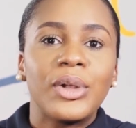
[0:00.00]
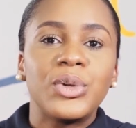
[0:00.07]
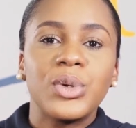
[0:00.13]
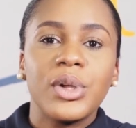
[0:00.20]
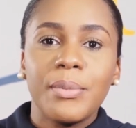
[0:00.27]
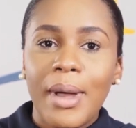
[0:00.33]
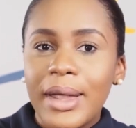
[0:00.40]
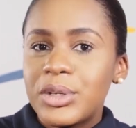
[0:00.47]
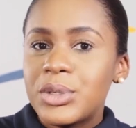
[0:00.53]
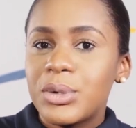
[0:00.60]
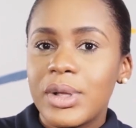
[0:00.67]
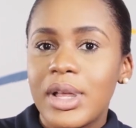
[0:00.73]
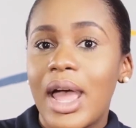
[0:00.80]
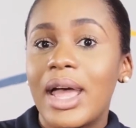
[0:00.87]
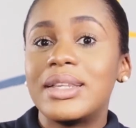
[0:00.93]
3 by
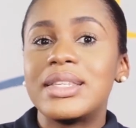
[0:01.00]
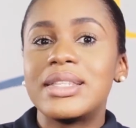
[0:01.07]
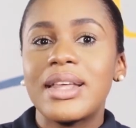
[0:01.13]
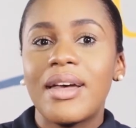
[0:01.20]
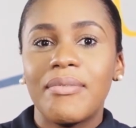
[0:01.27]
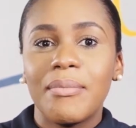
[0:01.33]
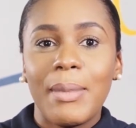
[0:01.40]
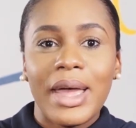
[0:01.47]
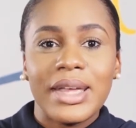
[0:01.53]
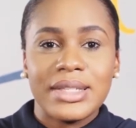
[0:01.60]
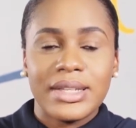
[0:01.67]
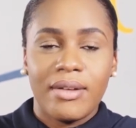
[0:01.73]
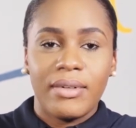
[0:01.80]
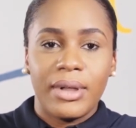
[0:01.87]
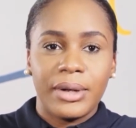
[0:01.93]
3, and 7 by
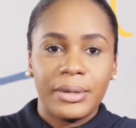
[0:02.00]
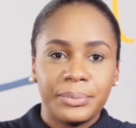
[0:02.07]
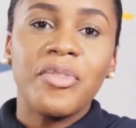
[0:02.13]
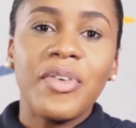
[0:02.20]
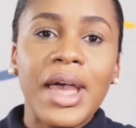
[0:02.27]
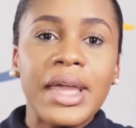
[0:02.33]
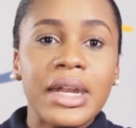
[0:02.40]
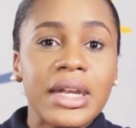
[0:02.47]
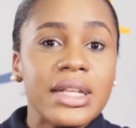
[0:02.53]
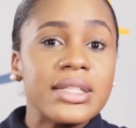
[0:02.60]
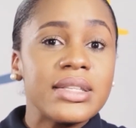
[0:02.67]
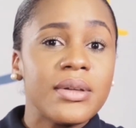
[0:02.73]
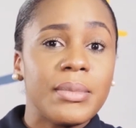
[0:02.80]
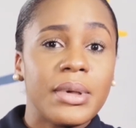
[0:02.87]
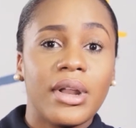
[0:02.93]
7. Finding the
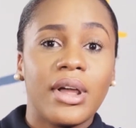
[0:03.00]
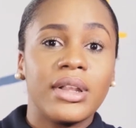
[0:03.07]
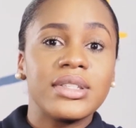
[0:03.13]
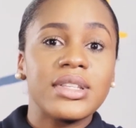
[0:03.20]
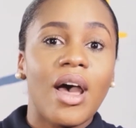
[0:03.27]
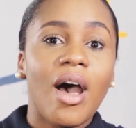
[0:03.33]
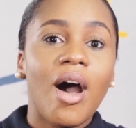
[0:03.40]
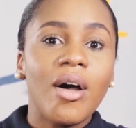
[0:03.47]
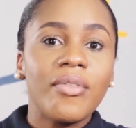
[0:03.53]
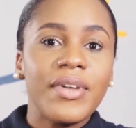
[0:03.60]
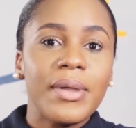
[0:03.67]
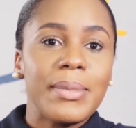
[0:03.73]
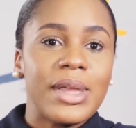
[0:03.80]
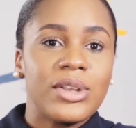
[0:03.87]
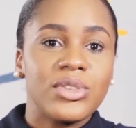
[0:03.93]
determinant of
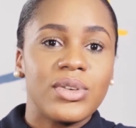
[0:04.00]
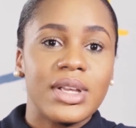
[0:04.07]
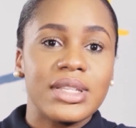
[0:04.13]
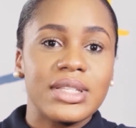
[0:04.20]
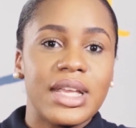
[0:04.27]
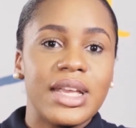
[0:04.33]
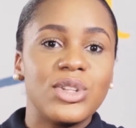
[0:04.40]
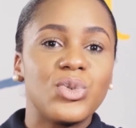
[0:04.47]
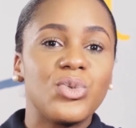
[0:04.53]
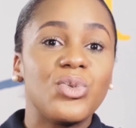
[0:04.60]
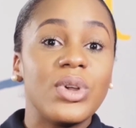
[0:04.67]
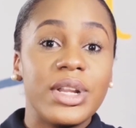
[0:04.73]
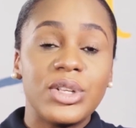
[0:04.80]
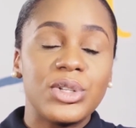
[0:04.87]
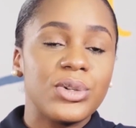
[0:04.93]
a matrix is
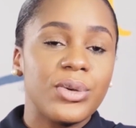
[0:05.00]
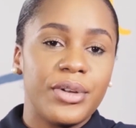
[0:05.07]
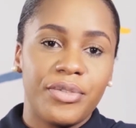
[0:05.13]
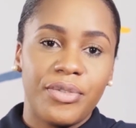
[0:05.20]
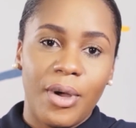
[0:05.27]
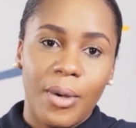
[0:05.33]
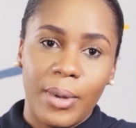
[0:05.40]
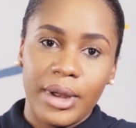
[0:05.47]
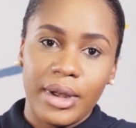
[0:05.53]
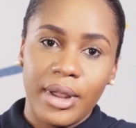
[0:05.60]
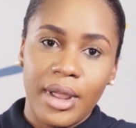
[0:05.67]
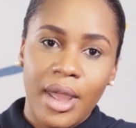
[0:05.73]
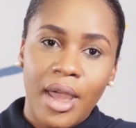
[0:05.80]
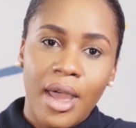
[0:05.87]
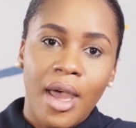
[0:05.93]
really straightforward.
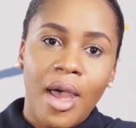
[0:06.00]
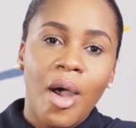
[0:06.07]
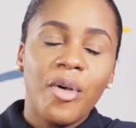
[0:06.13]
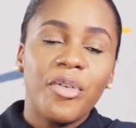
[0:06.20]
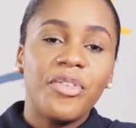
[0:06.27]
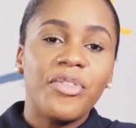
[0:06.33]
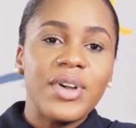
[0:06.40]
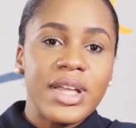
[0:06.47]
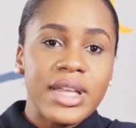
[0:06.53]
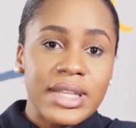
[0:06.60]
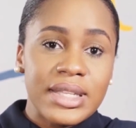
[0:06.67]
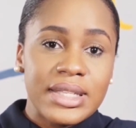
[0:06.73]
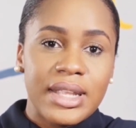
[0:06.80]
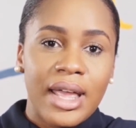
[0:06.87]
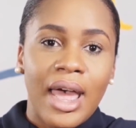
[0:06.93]

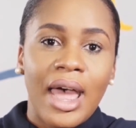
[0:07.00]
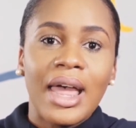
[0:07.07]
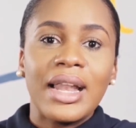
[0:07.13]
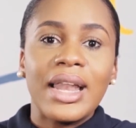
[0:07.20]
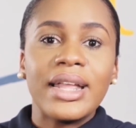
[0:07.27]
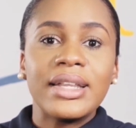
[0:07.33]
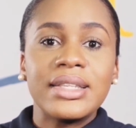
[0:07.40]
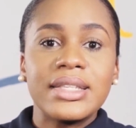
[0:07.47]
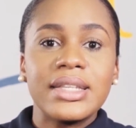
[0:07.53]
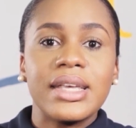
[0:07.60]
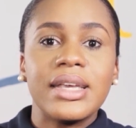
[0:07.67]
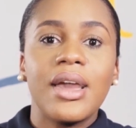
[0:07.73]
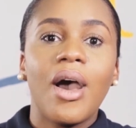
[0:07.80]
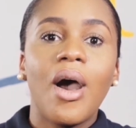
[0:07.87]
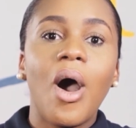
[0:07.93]
First, let's
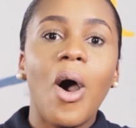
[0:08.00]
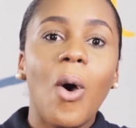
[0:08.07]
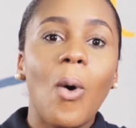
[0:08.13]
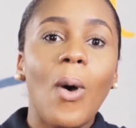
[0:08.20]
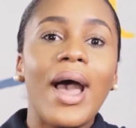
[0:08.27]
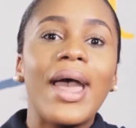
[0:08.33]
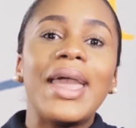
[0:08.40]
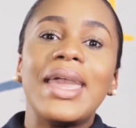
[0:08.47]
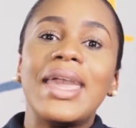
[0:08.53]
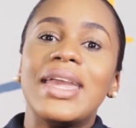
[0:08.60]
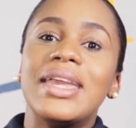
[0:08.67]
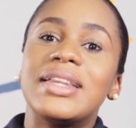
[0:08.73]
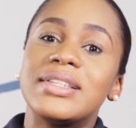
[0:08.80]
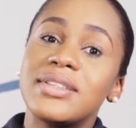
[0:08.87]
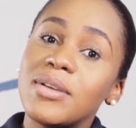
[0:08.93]
see how
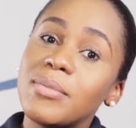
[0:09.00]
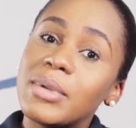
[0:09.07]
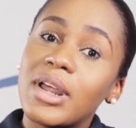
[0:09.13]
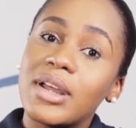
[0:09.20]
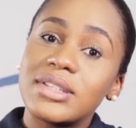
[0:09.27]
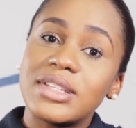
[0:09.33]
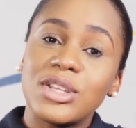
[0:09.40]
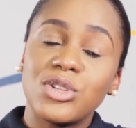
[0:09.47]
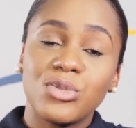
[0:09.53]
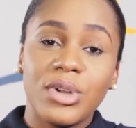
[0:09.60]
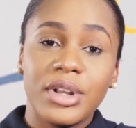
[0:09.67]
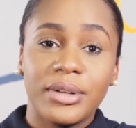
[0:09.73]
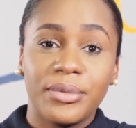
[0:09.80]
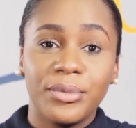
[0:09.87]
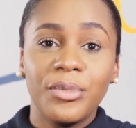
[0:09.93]
a determinant is
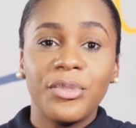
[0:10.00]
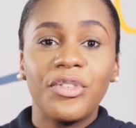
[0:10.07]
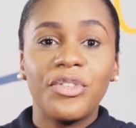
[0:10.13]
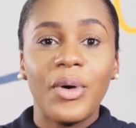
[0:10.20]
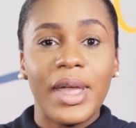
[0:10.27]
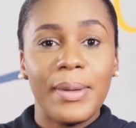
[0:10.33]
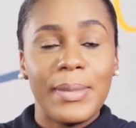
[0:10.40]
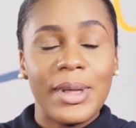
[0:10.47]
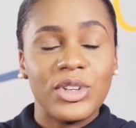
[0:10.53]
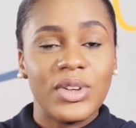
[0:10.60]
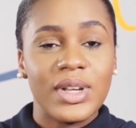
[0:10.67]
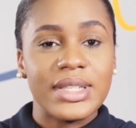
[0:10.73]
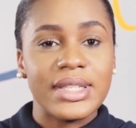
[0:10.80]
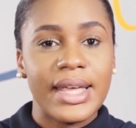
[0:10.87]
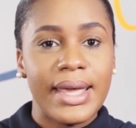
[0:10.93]
written for a
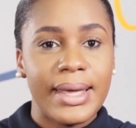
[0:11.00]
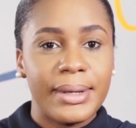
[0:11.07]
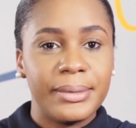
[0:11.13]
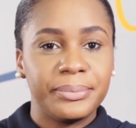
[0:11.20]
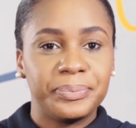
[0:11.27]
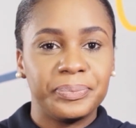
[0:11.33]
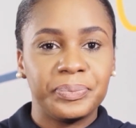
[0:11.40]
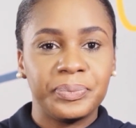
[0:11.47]
matrix A.